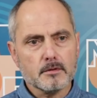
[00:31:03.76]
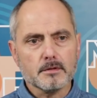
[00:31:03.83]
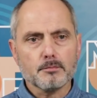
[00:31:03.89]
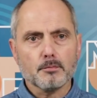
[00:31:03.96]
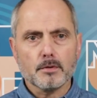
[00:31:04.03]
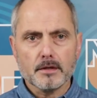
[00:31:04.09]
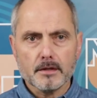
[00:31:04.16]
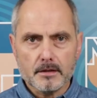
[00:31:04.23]
is,
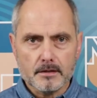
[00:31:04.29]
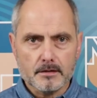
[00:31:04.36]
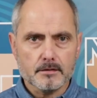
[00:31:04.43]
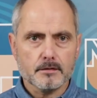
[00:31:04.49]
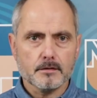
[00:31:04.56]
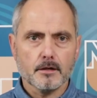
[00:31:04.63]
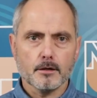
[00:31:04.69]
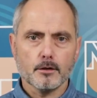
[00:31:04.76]

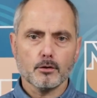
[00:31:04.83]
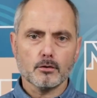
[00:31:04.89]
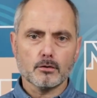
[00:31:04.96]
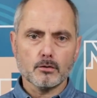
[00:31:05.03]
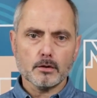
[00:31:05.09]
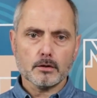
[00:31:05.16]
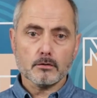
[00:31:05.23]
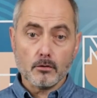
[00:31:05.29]
please, you're
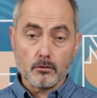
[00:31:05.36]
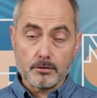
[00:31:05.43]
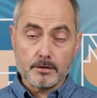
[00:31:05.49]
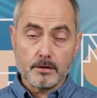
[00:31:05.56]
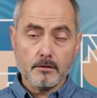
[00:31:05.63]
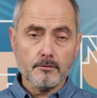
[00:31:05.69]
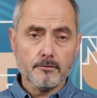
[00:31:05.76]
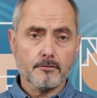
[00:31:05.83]
doing
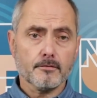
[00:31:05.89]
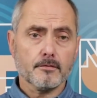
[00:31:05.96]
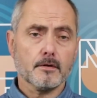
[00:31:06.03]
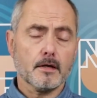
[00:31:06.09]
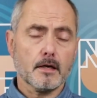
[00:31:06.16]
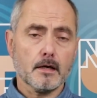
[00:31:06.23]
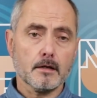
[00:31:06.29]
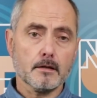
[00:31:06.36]
yourself
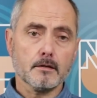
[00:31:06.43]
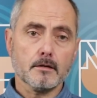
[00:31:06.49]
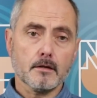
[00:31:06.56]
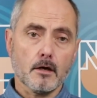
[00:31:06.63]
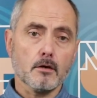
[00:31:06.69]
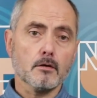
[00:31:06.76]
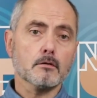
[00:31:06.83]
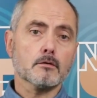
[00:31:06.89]
and
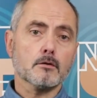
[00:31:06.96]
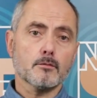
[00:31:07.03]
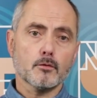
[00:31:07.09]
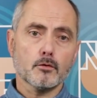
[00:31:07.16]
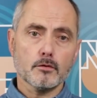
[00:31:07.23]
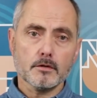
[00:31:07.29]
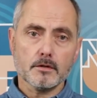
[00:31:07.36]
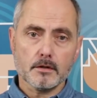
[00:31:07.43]
the whole
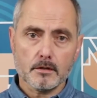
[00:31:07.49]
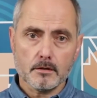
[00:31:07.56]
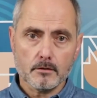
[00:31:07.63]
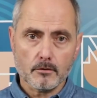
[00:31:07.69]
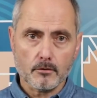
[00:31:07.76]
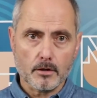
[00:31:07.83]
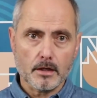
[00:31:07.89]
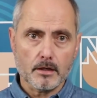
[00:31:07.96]
community in
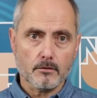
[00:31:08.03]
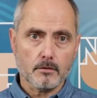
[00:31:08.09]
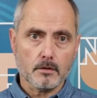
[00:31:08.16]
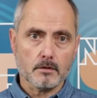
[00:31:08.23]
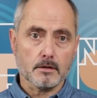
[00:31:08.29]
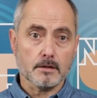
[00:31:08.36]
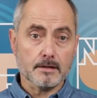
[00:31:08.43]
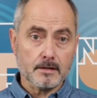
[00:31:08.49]
your
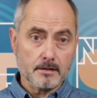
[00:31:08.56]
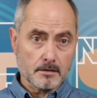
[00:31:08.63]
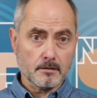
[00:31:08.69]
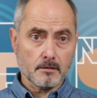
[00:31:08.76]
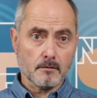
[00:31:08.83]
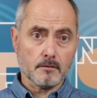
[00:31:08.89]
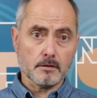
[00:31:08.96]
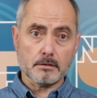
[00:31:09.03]
area a
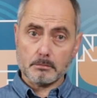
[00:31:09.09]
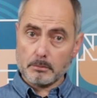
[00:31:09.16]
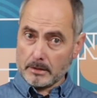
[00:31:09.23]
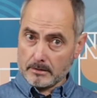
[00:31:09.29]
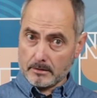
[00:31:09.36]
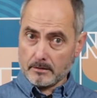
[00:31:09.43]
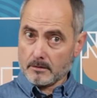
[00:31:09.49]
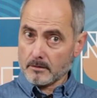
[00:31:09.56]
disservice
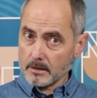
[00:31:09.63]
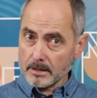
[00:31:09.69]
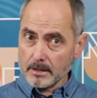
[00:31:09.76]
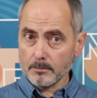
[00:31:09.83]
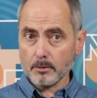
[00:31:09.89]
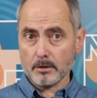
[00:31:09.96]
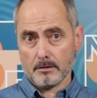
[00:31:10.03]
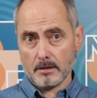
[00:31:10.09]
by
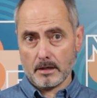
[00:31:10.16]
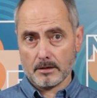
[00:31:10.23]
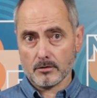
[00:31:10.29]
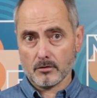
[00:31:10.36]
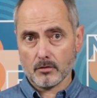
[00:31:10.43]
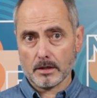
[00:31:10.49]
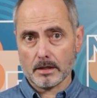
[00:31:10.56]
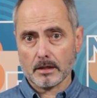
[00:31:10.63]
keeping that
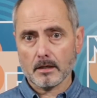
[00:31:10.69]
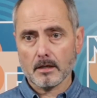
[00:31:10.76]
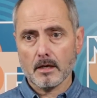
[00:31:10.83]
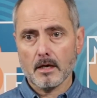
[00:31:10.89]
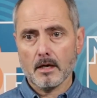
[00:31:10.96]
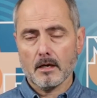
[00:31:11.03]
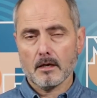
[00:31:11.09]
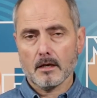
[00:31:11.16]
tree.
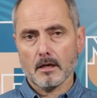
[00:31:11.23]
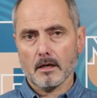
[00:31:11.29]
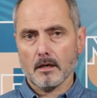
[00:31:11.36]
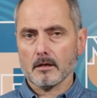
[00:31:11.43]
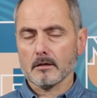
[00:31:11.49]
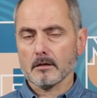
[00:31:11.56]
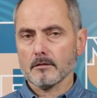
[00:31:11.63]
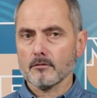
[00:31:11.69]

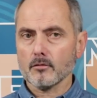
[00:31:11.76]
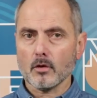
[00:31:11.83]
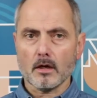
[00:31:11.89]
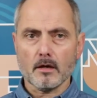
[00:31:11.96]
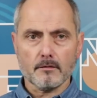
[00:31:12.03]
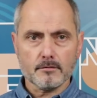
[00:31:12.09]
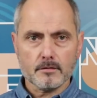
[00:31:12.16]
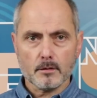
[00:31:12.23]
And if you
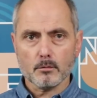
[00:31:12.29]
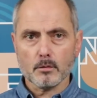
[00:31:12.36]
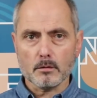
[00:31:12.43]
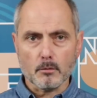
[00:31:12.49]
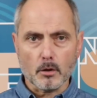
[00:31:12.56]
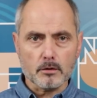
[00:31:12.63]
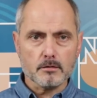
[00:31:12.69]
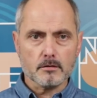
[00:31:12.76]
have some
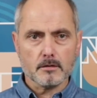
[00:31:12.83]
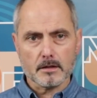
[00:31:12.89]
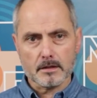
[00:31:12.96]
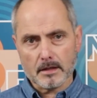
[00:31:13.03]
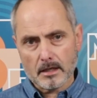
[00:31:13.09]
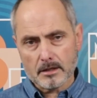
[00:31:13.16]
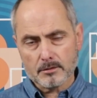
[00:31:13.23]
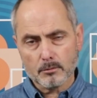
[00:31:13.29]
emotional
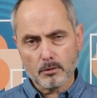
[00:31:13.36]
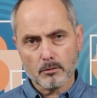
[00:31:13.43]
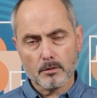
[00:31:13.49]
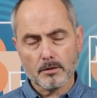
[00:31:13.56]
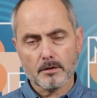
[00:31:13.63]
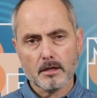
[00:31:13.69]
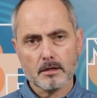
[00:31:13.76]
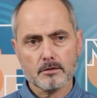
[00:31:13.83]
attachment
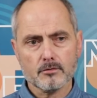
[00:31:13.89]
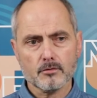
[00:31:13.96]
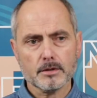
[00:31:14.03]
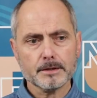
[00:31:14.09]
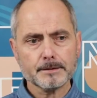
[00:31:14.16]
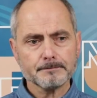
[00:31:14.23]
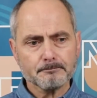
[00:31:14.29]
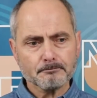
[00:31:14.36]
with that
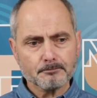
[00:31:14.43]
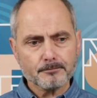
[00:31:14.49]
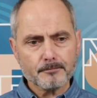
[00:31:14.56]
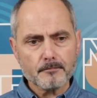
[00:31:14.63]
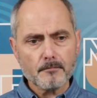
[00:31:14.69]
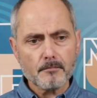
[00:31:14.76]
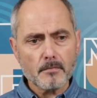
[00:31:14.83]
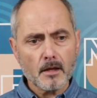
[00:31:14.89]
tree,
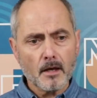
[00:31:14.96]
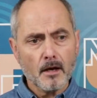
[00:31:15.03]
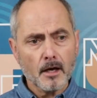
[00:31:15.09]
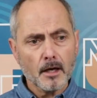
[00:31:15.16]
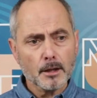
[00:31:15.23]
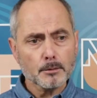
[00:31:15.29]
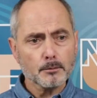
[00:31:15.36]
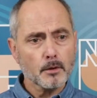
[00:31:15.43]

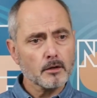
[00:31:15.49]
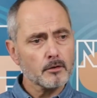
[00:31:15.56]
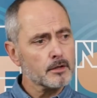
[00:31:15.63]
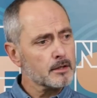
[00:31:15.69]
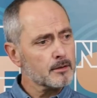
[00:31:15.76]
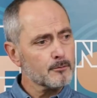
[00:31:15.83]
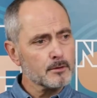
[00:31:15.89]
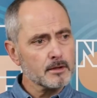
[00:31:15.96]
our
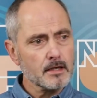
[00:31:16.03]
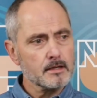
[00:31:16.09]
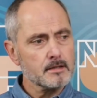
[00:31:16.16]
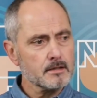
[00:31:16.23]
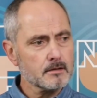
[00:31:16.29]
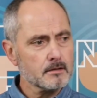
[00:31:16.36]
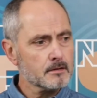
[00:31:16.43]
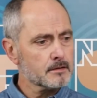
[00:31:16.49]

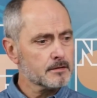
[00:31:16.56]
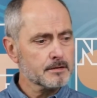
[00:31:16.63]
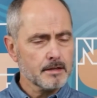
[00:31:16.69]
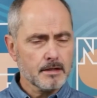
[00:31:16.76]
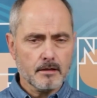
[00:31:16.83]
recommendation is